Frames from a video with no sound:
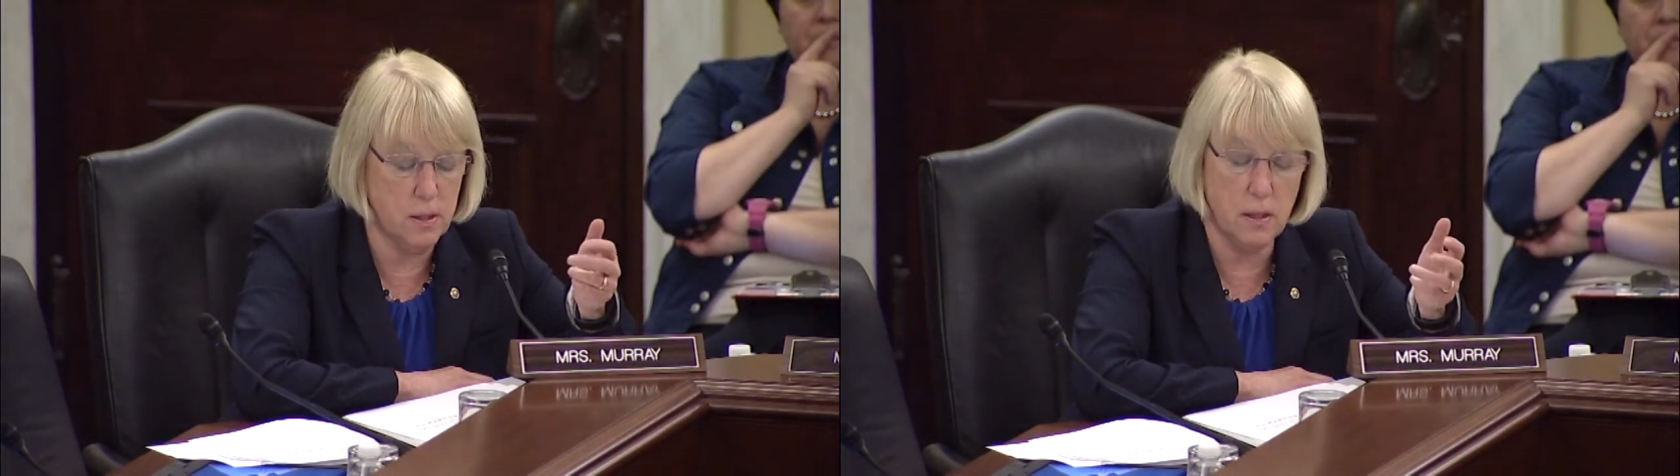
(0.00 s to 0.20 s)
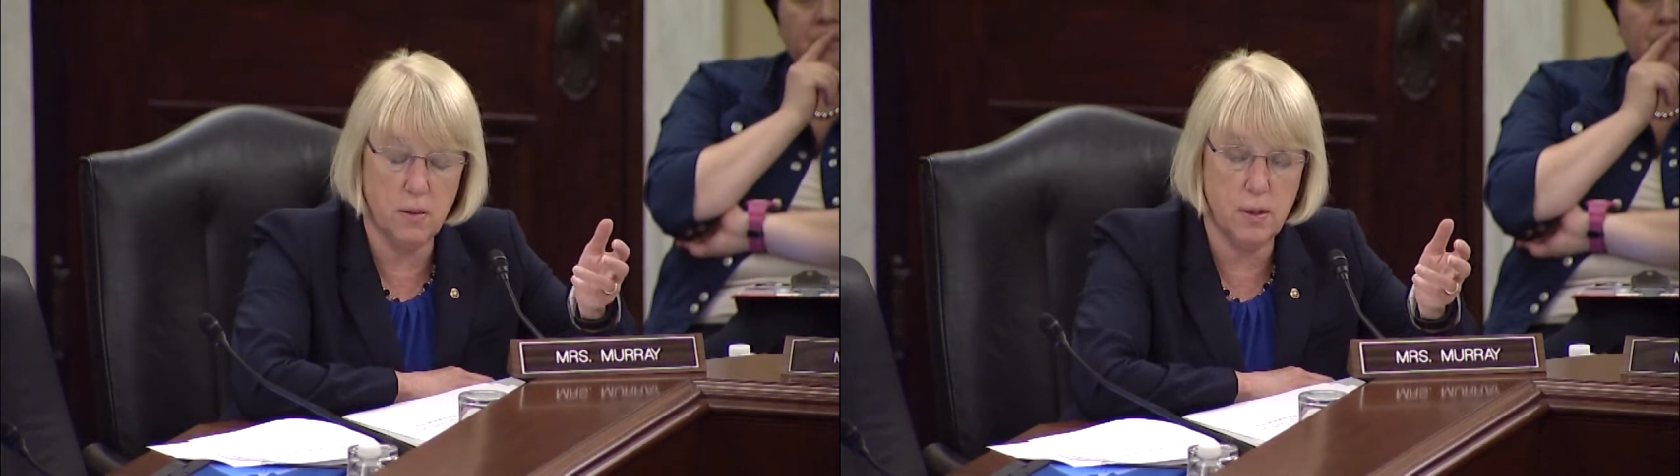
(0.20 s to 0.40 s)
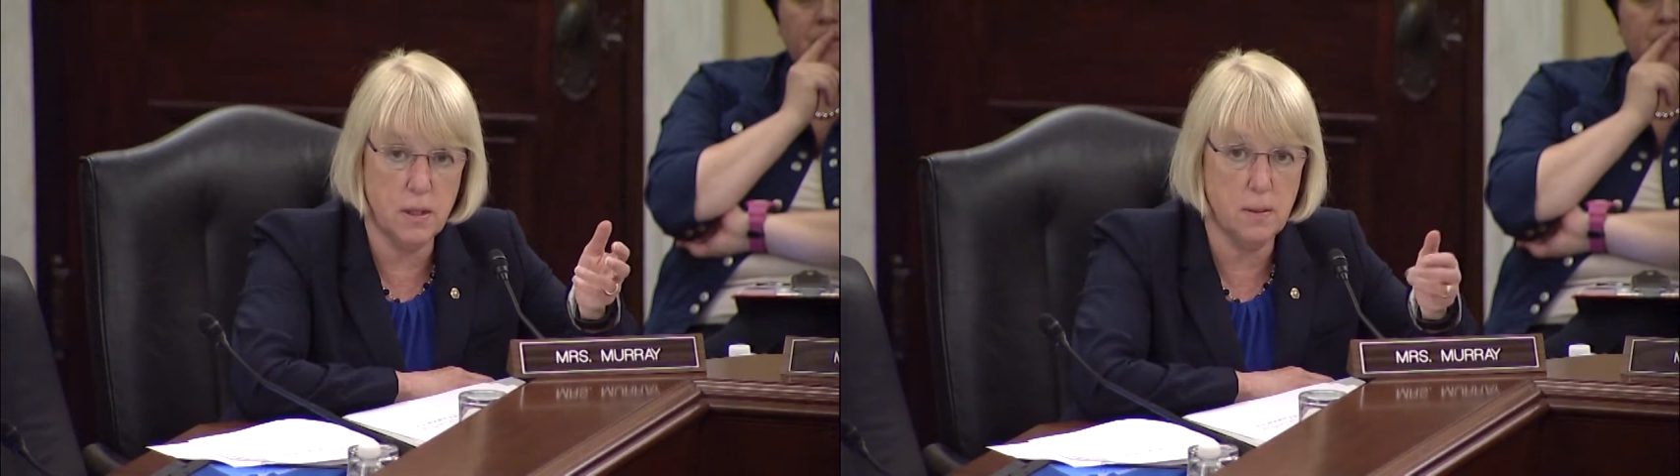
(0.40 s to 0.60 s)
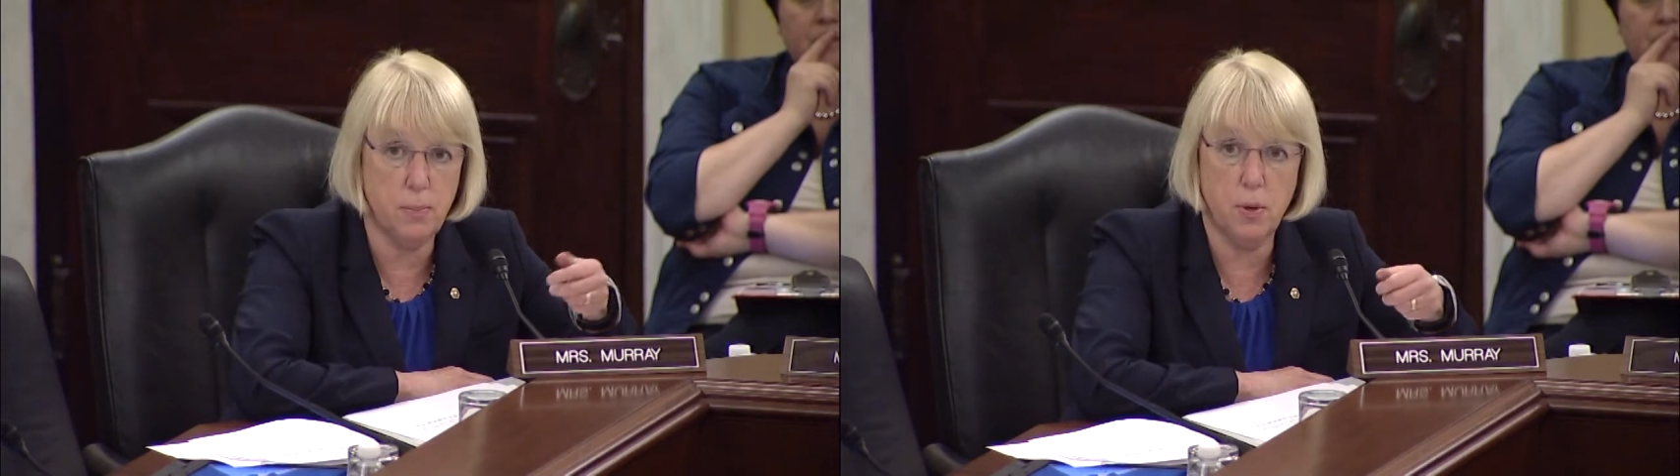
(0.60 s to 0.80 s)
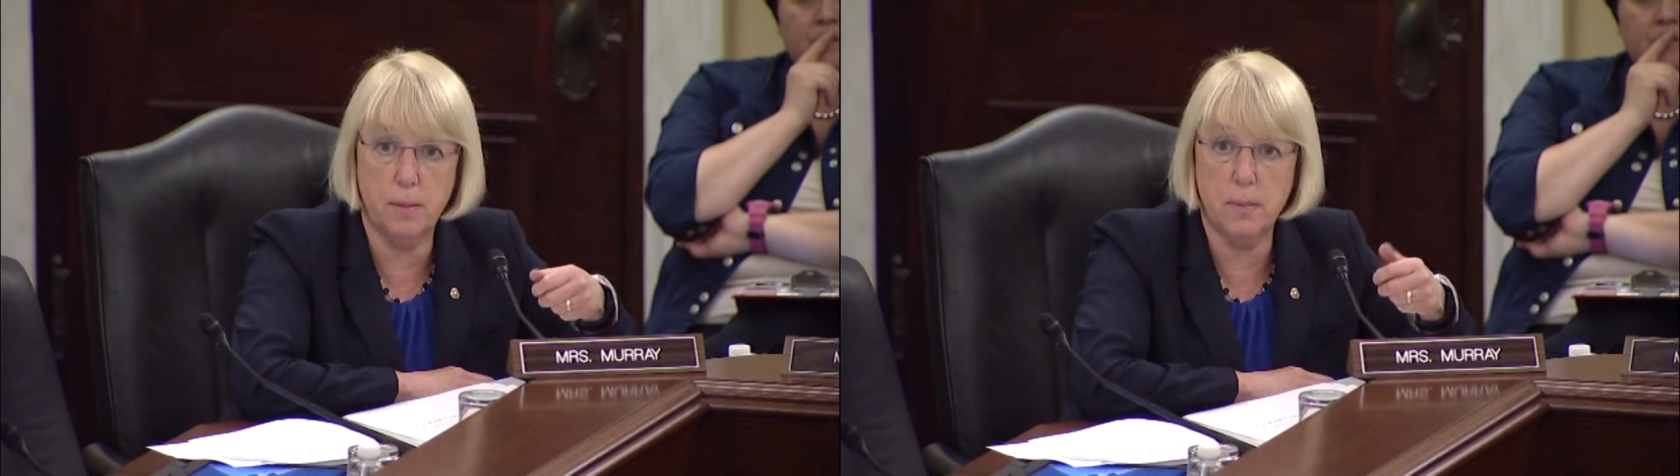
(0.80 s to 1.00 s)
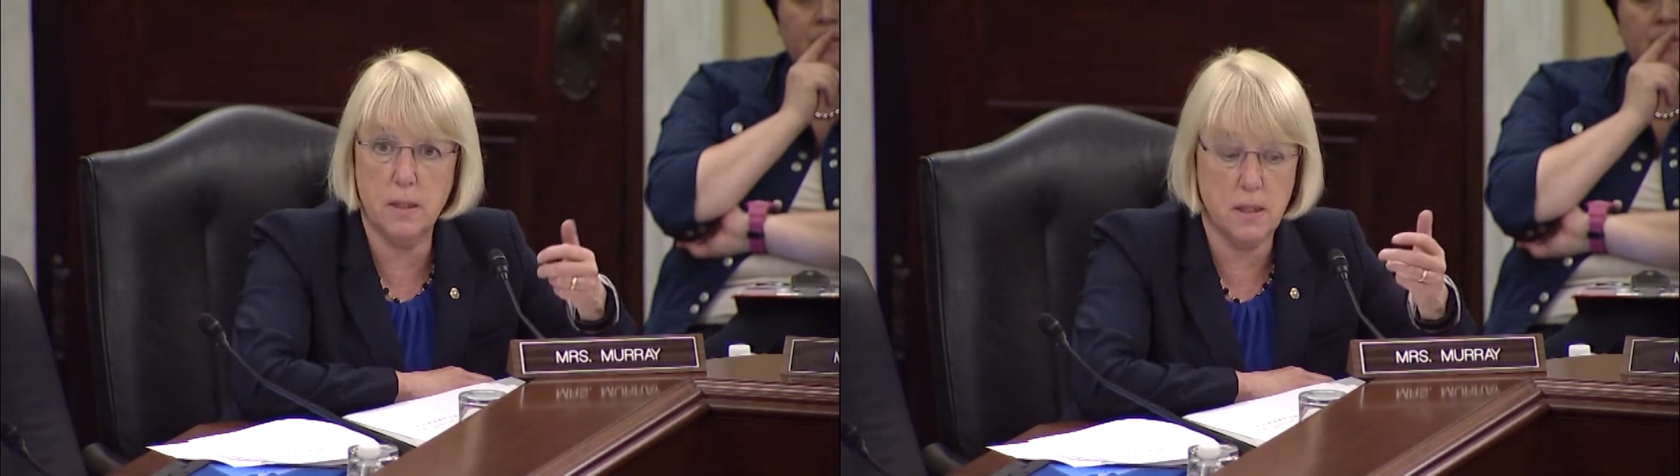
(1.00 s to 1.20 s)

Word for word: increase appointments,